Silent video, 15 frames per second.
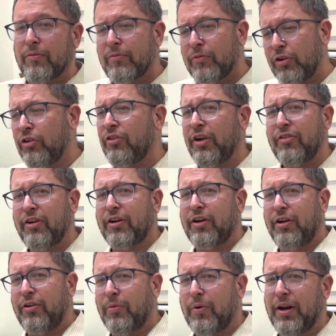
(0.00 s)
You should say
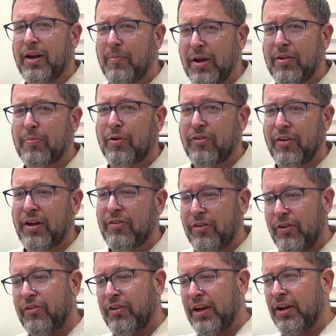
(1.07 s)
shechianu at the wedding. It makes more sense.
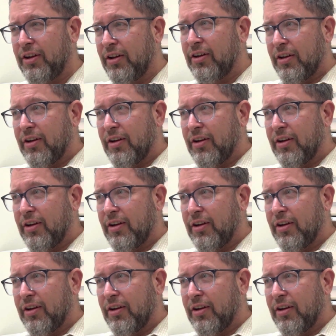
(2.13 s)
You say,